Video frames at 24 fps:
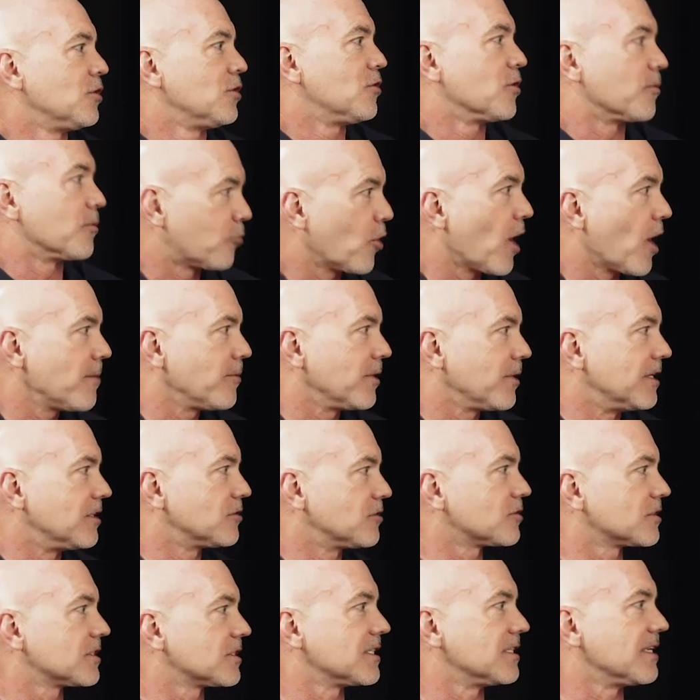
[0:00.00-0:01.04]
who are primarily
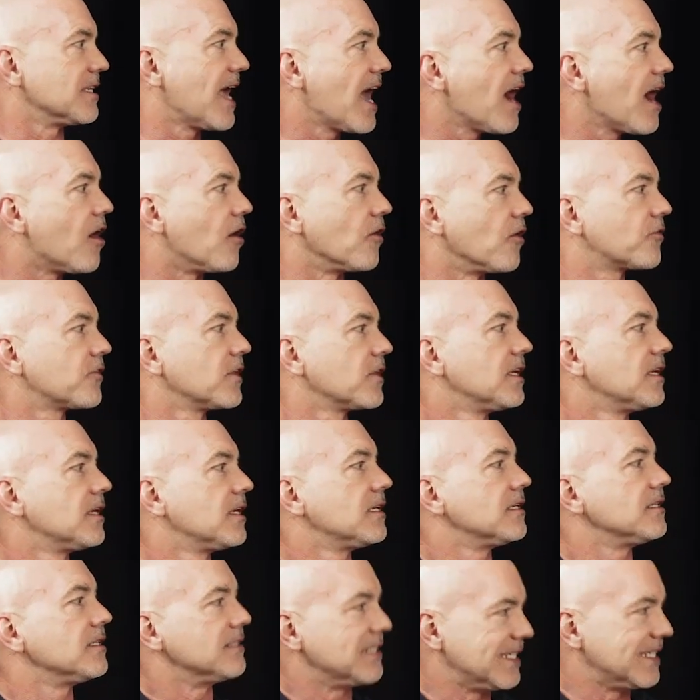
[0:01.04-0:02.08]
interested in health,
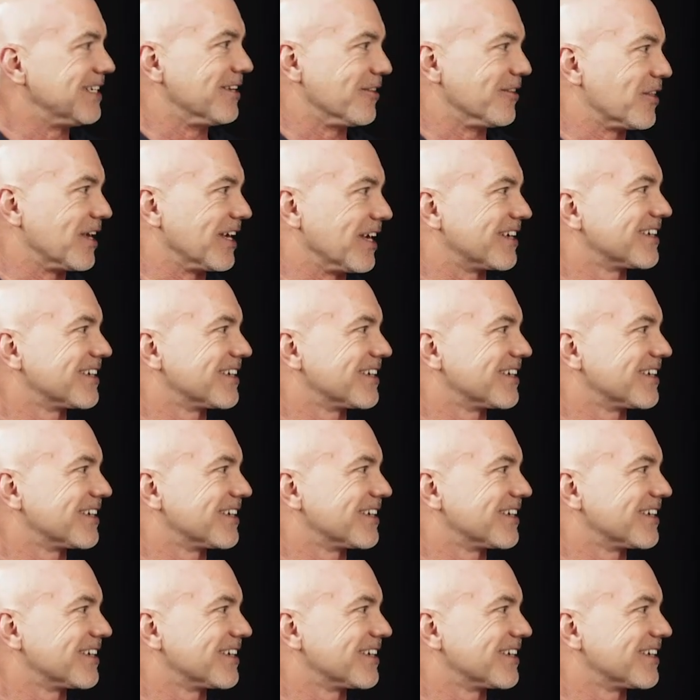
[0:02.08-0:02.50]
need to think.